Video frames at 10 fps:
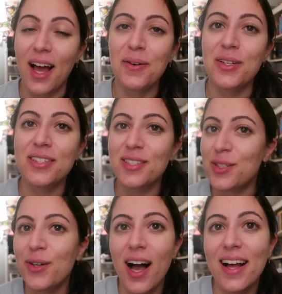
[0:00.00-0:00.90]
I will
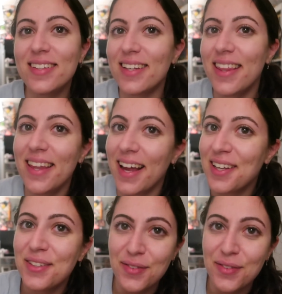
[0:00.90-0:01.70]
see you guys in the next